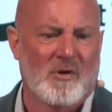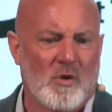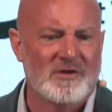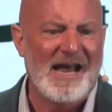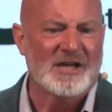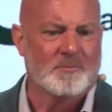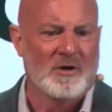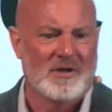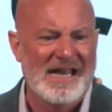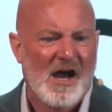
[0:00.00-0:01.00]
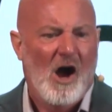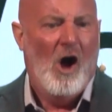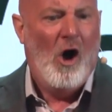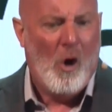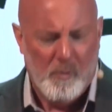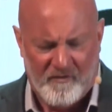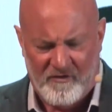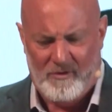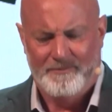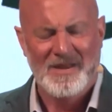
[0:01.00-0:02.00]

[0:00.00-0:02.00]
We're desperately hopeful.